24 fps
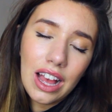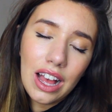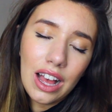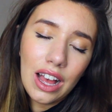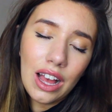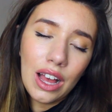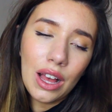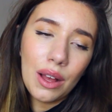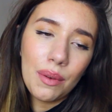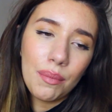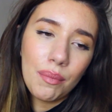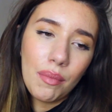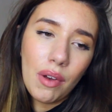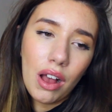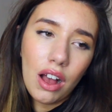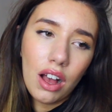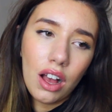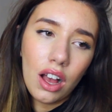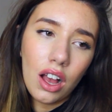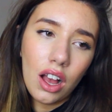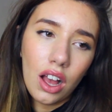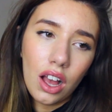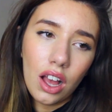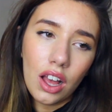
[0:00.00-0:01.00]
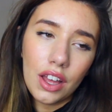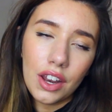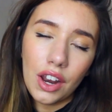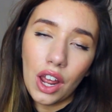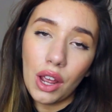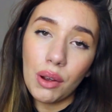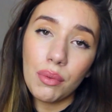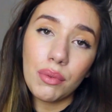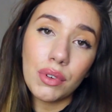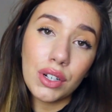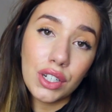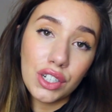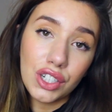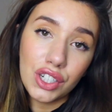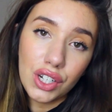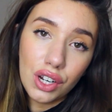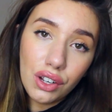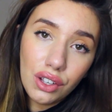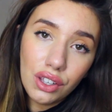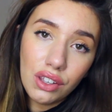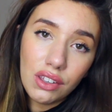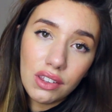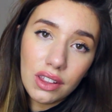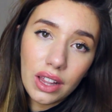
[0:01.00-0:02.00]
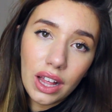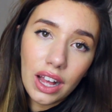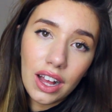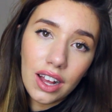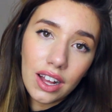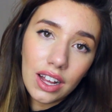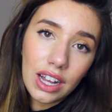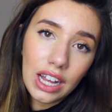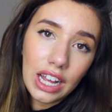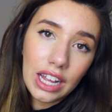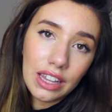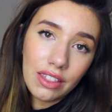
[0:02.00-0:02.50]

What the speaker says: and I want to show you that.